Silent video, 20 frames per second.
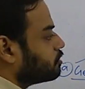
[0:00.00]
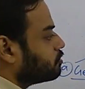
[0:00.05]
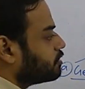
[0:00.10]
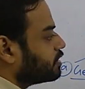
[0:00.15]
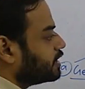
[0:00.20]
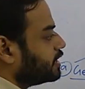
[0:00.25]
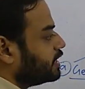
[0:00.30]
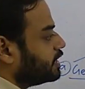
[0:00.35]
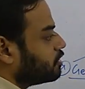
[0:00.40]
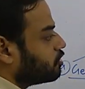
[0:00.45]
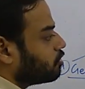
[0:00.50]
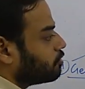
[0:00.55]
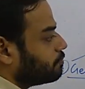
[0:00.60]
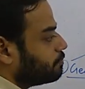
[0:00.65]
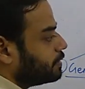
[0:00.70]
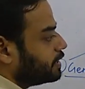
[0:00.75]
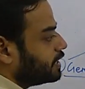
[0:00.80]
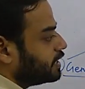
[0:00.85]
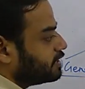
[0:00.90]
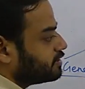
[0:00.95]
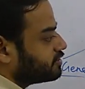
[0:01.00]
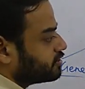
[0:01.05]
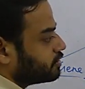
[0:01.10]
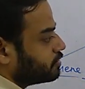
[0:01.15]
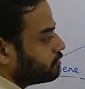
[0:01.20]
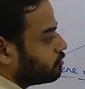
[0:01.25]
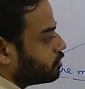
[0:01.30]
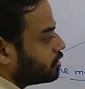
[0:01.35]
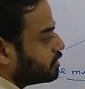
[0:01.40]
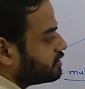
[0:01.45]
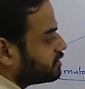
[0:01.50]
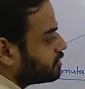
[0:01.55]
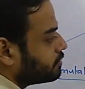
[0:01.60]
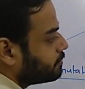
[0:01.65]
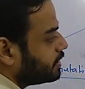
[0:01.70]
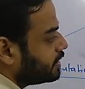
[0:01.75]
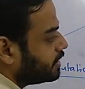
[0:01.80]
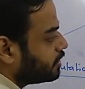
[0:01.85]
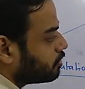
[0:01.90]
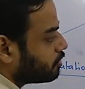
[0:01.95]
Now, recombination, what is the
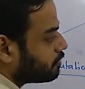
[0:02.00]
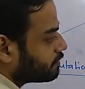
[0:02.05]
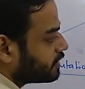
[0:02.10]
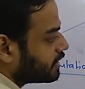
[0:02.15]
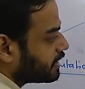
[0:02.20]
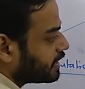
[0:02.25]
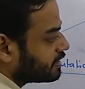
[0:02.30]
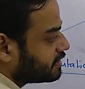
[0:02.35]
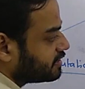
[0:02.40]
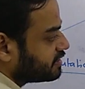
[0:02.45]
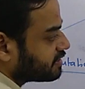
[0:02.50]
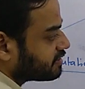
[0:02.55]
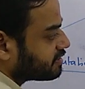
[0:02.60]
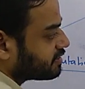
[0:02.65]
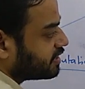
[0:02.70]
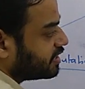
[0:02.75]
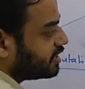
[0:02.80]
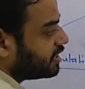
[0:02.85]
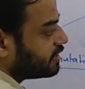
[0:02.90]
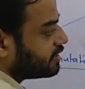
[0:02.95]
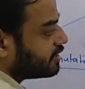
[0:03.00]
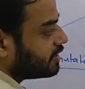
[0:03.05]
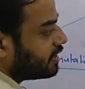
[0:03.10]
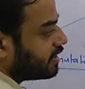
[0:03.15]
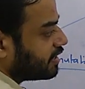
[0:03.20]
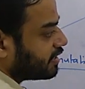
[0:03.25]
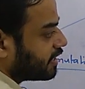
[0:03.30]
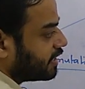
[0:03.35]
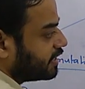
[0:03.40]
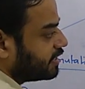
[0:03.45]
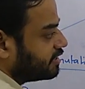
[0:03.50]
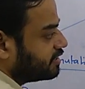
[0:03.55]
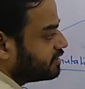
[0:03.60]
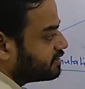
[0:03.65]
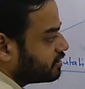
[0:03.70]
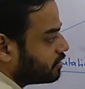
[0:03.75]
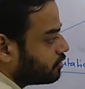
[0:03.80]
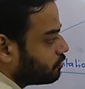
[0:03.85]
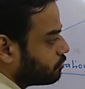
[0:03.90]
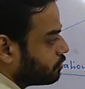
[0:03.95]
meaning of that? Just think till I write
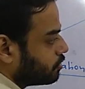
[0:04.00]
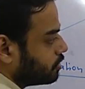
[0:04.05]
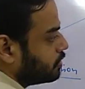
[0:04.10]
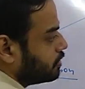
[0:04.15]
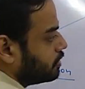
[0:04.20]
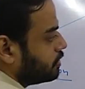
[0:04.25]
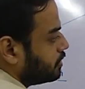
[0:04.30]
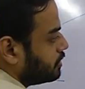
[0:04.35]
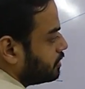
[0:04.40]
this down.